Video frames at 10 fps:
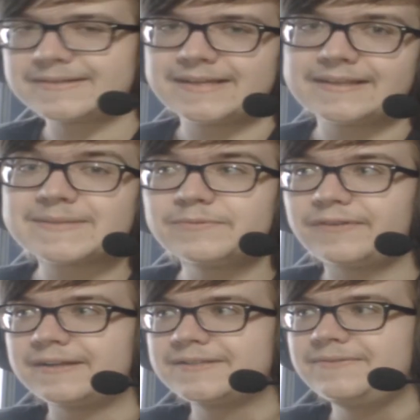let's move
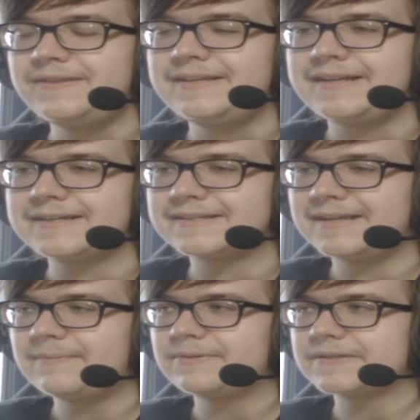on to the next
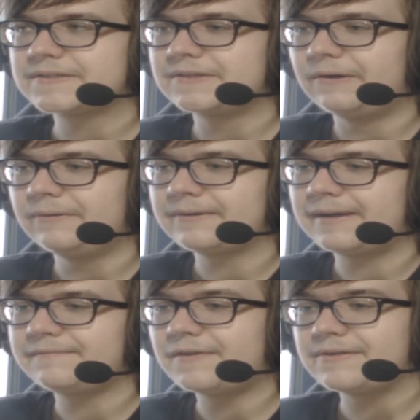episode.
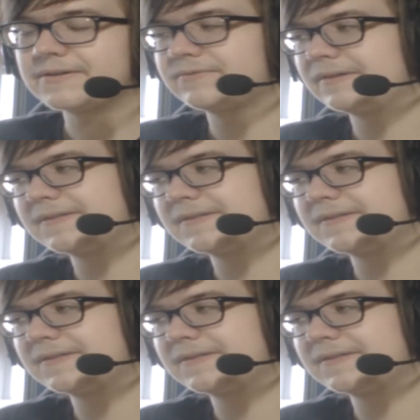I'm very intrigued to see